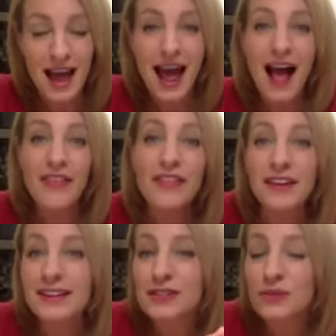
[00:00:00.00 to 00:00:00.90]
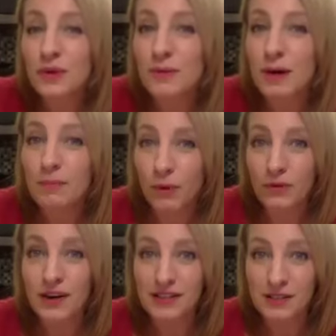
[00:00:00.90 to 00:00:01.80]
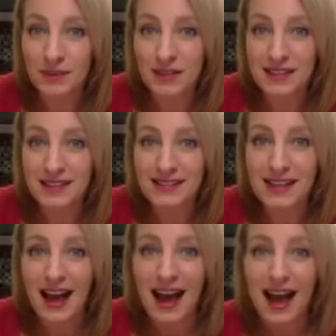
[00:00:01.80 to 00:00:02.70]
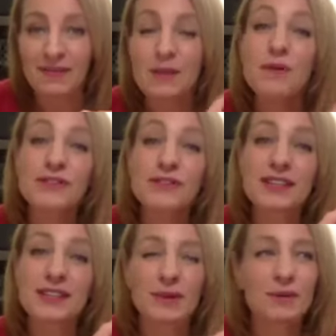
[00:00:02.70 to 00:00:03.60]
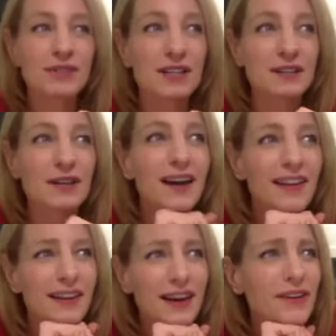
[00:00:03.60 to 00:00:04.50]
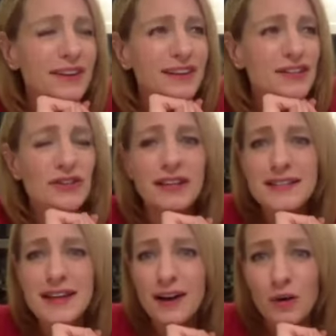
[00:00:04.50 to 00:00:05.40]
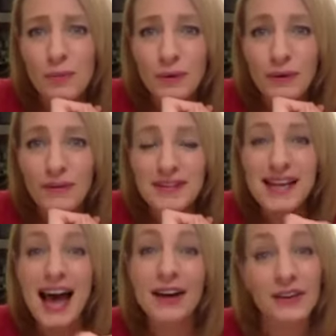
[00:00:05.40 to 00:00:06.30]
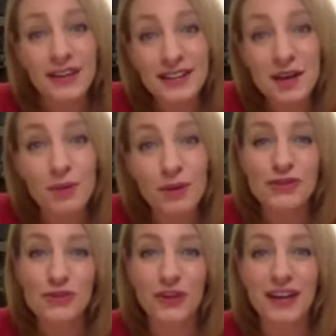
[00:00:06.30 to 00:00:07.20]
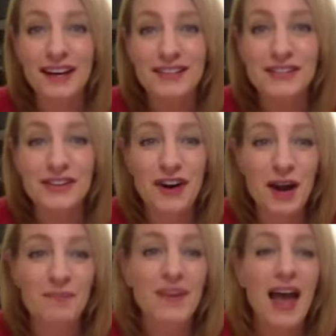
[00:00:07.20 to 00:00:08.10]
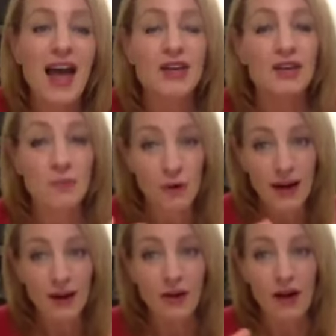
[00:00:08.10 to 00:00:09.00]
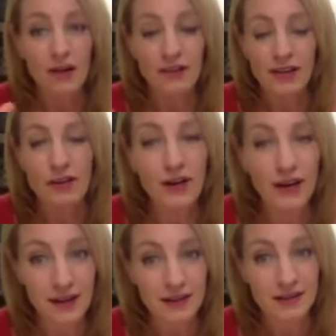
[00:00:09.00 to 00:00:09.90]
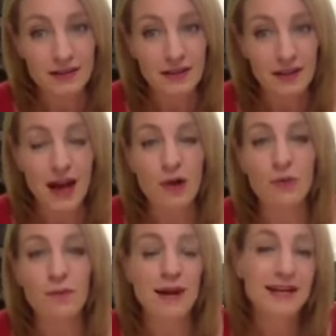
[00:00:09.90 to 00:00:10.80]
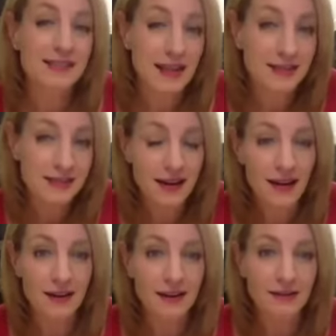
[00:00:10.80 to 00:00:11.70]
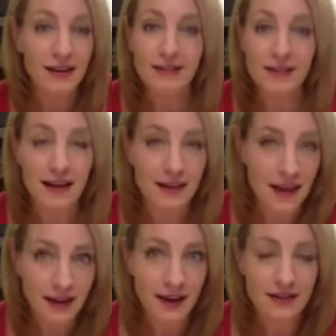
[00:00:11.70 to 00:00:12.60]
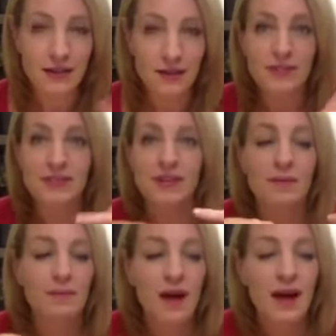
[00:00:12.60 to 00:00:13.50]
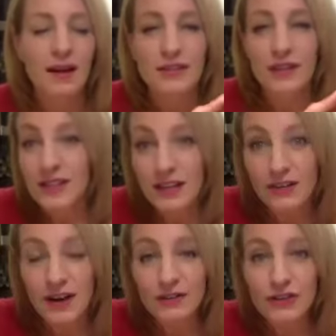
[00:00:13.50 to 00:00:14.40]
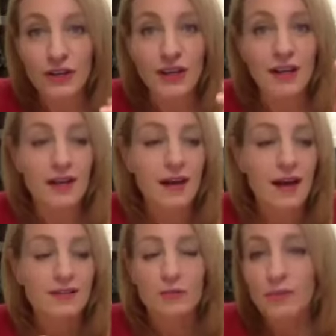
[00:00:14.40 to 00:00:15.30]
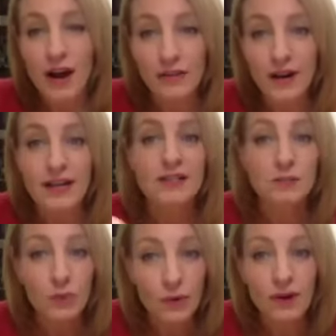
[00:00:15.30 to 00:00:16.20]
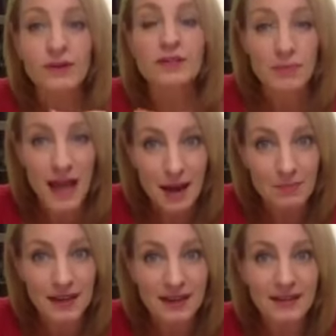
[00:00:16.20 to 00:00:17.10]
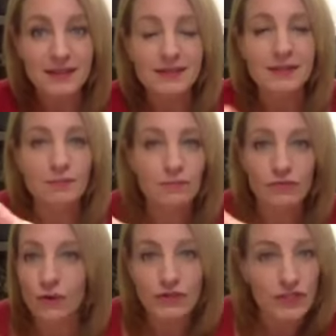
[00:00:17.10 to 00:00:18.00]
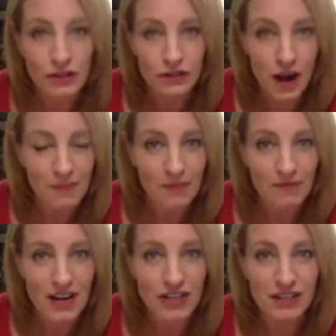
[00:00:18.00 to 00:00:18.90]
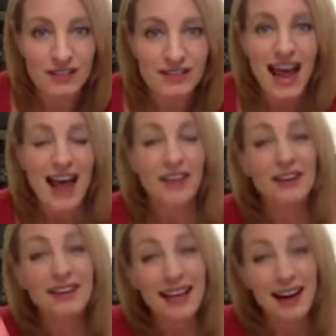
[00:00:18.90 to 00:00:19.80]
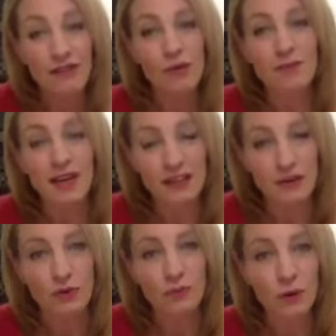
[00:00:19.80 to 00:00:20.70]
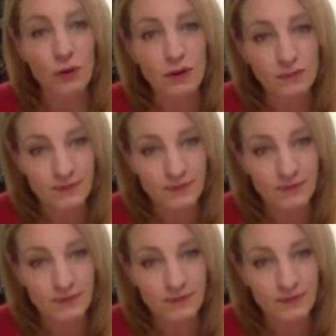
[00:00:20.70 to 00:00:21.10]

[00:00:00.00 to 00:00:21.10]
And the thing that's cool about bowl recipes, I posted this one. I think I called it a turkey taco bowl. It's at Cooking W Julie on Instagram. You put out all the ingredients that would make sense together. Like say in that case, it was some sauteed ground turkey, some brown rice, some corn, some black beans, some roasted or chopped up veggies. And then you can let everyone make their own bowl.